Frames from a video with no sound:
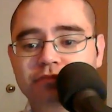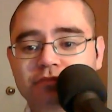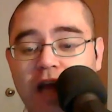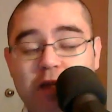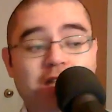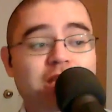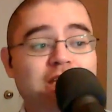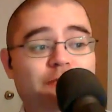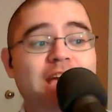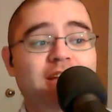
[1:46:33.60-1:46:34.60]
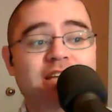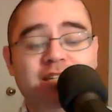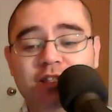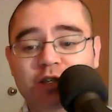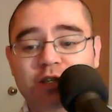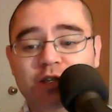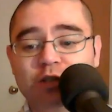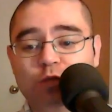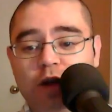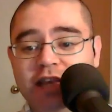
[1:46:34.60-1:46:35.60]
I mean, he did this
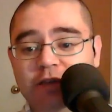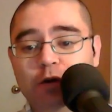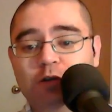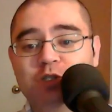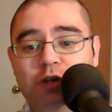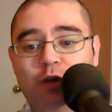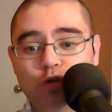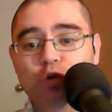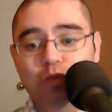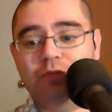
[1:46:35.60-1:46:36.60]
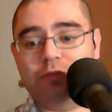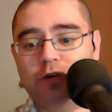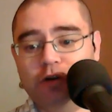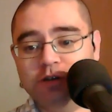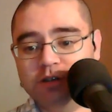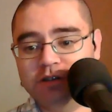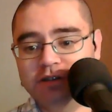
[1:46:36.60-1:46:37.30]
right. He focused on the room first.